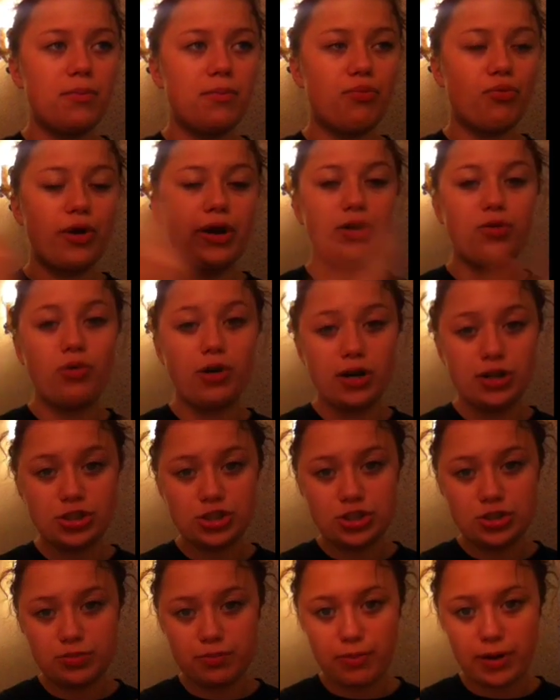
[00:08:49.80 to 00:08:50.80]

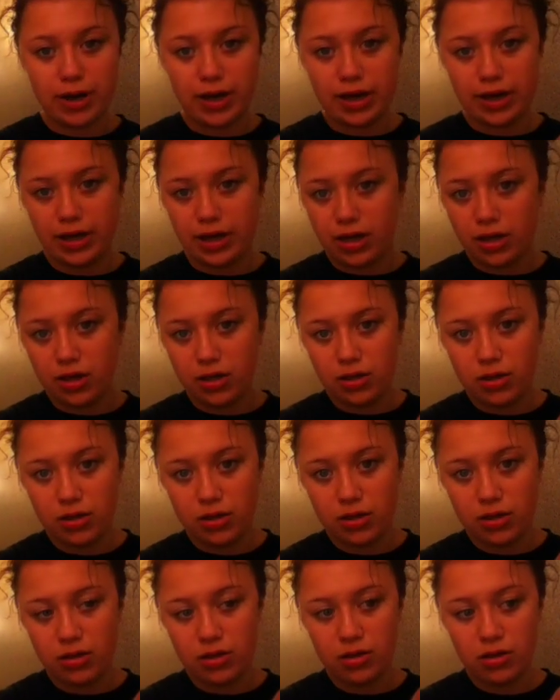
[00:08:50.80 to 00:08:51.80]
brainwashed by
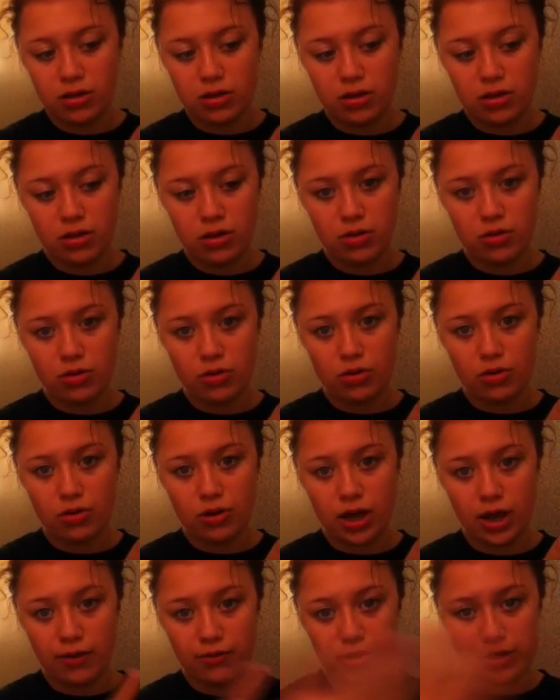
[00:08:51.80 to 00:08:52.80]

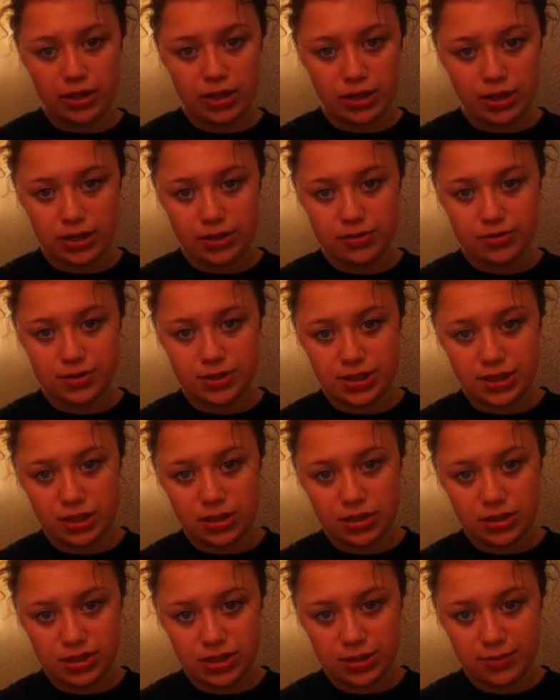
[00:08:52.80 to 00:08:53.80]
everything that you
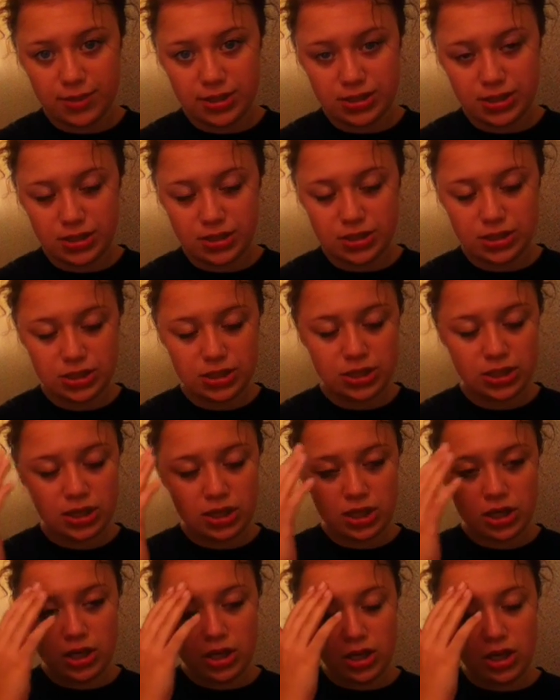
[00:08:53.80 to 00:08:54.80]
see. Does that make sense?
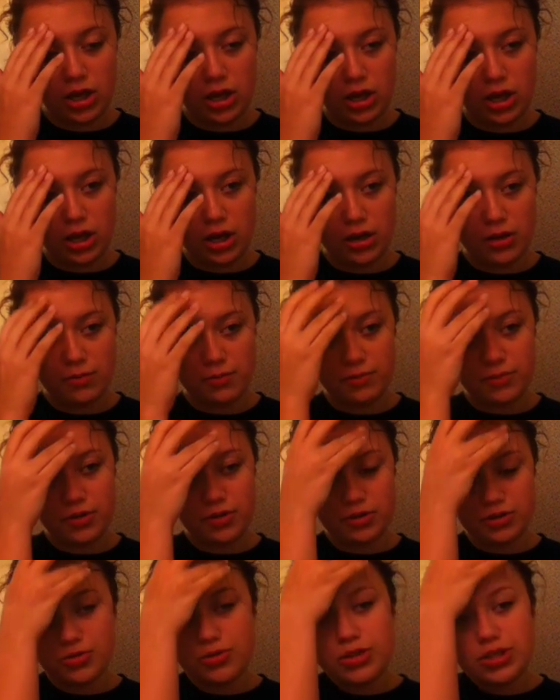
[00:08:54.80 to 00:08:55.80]

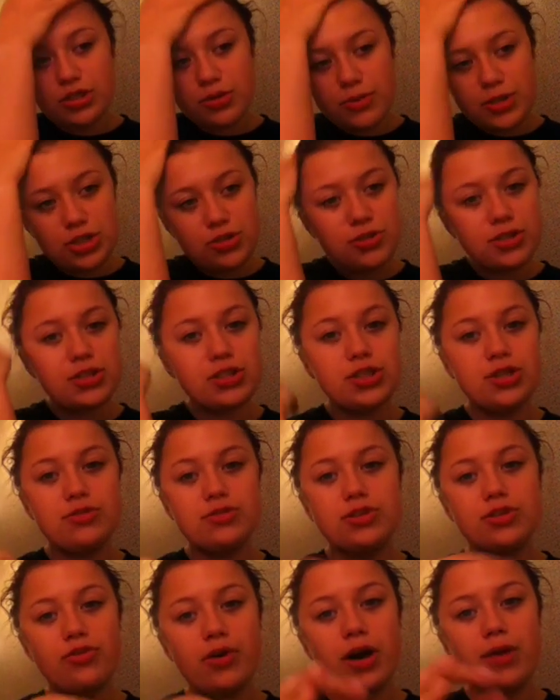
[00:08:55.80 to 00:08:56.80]
There's only so much you can do.
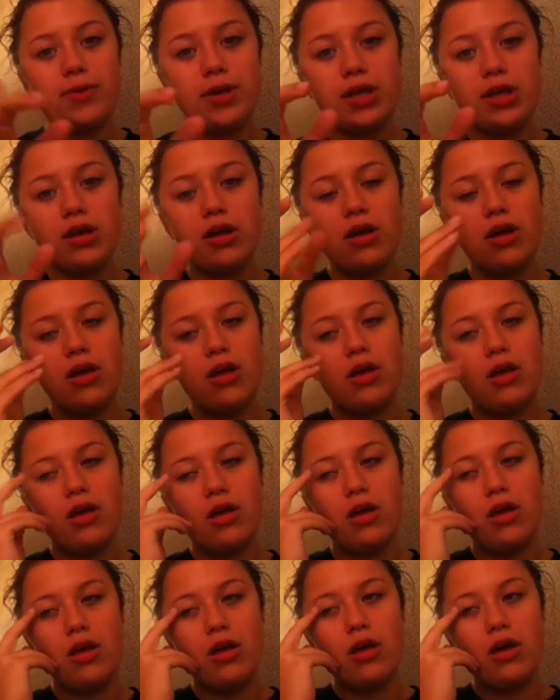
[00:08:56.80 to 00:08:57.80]
So, I mean,
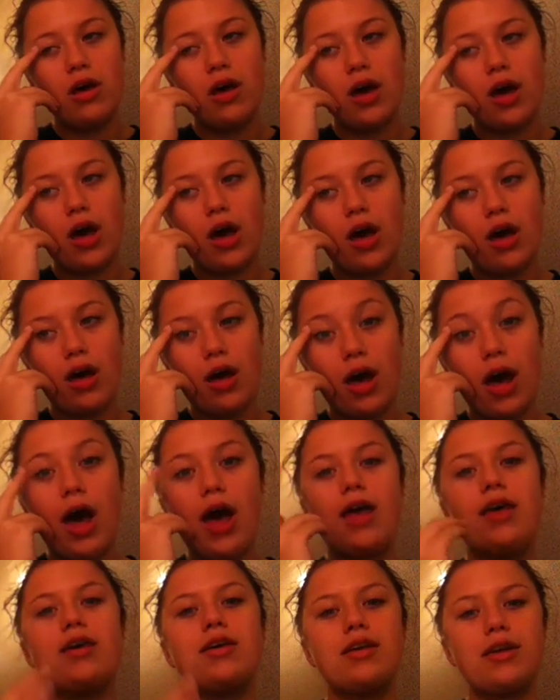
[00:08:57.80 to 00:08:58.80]

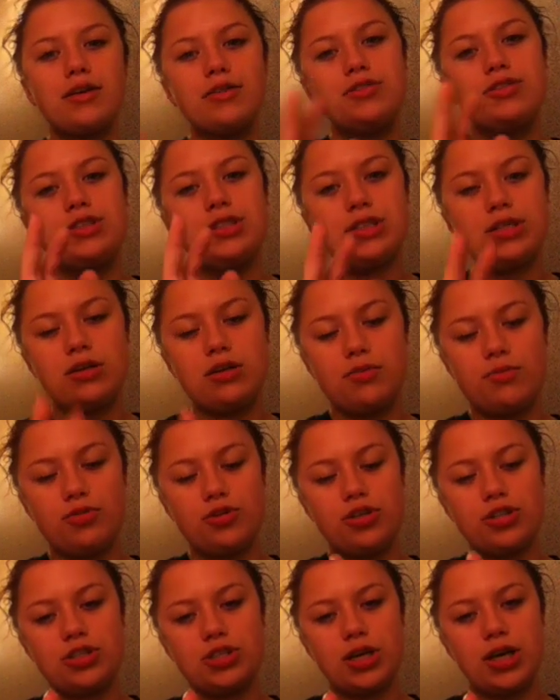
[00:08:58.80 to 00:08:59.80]
I can understand and
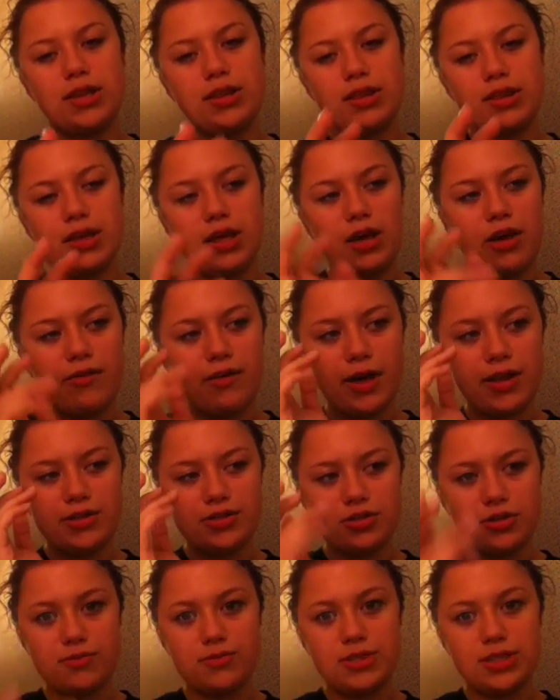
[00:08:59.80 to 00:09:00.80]
appreciate that they have had
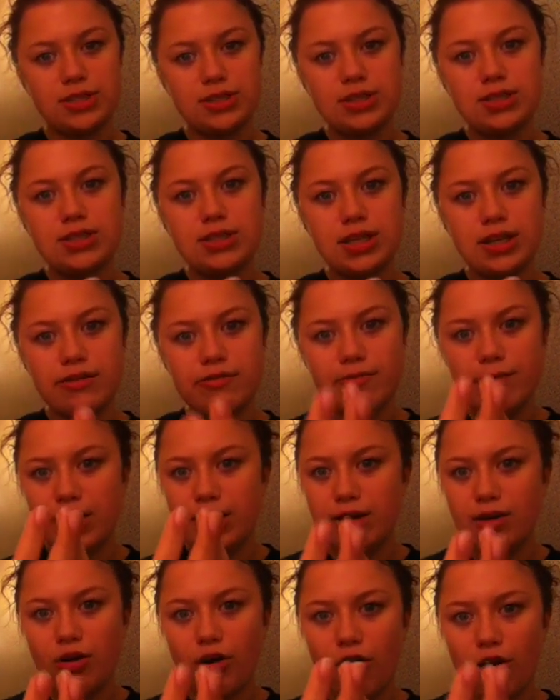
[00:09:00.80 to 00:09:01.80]
circumstances that have
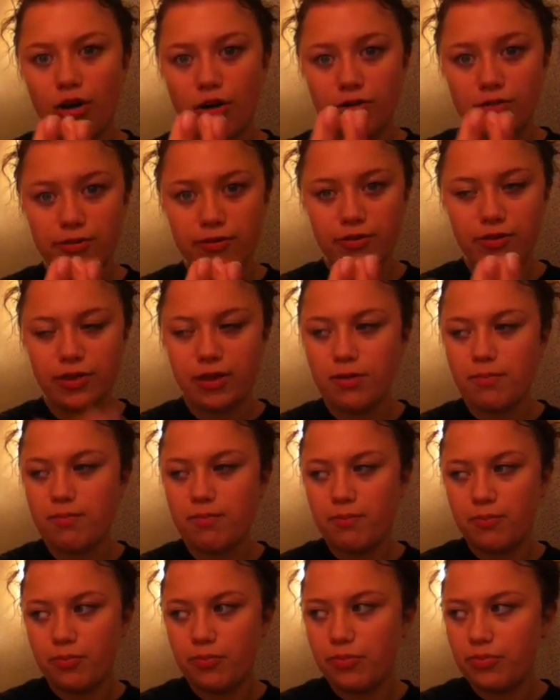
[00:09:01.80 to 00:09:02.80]
made it hard for them
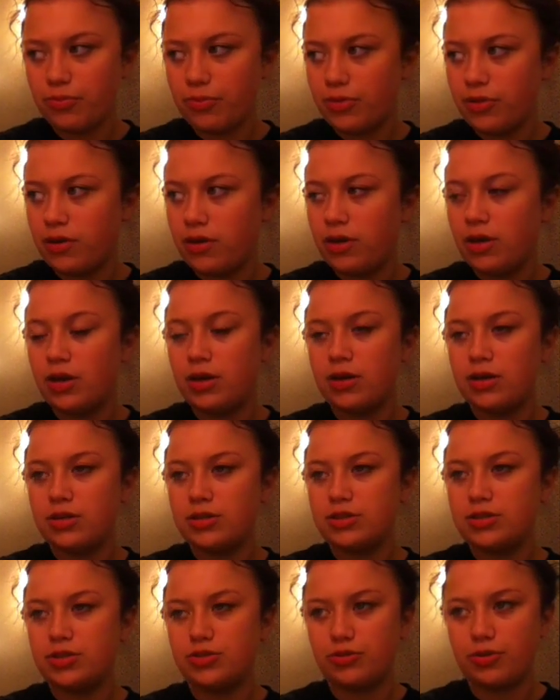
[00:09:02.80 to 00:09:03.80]

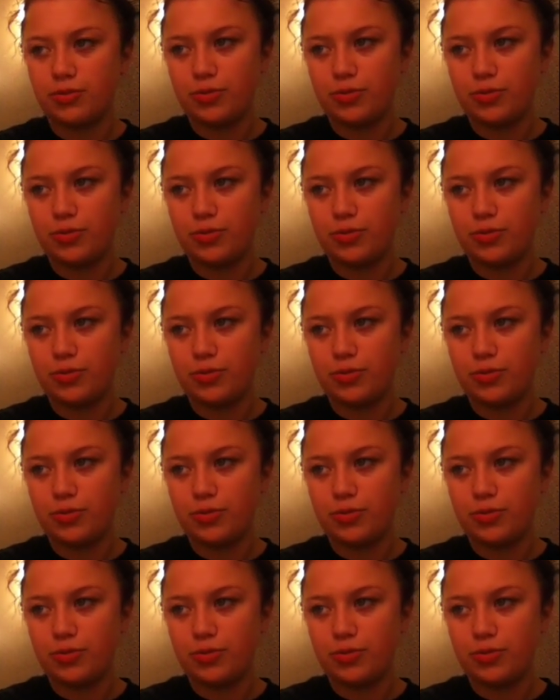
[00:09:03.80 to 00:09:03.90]
to